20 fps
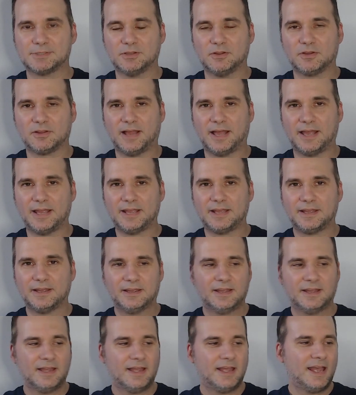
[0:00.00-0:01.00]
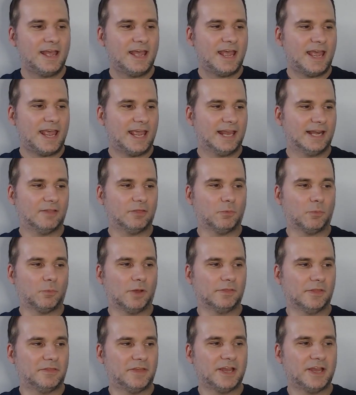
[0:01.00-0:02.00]
look like. And on the
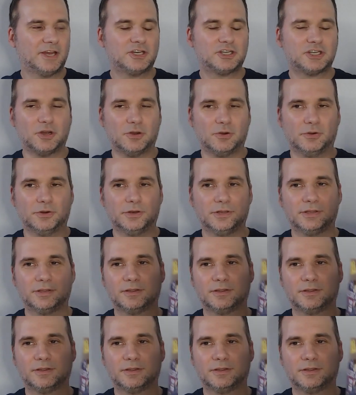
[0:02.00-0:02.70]
one that they showed,